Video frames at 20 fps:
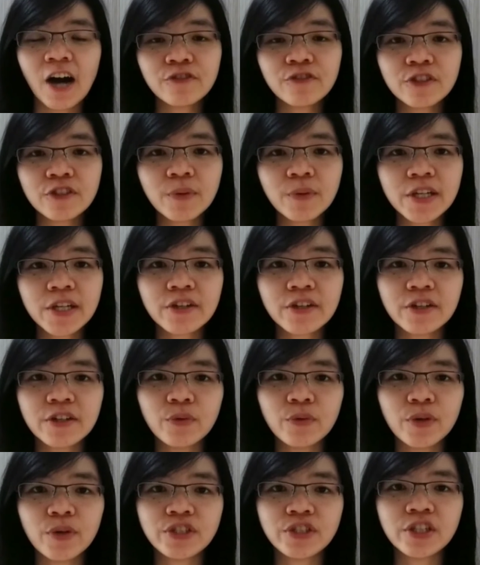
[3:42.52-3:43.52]
After my
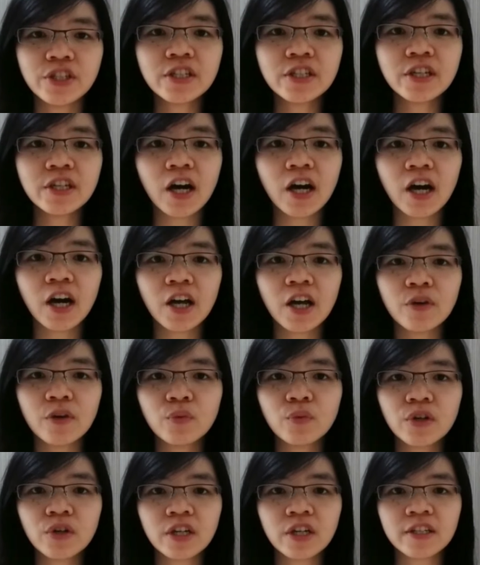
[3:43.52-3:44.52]
graduation, I
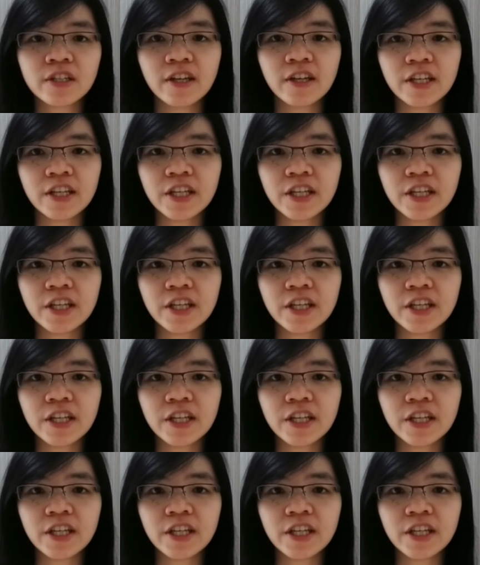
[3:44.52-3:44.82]
worked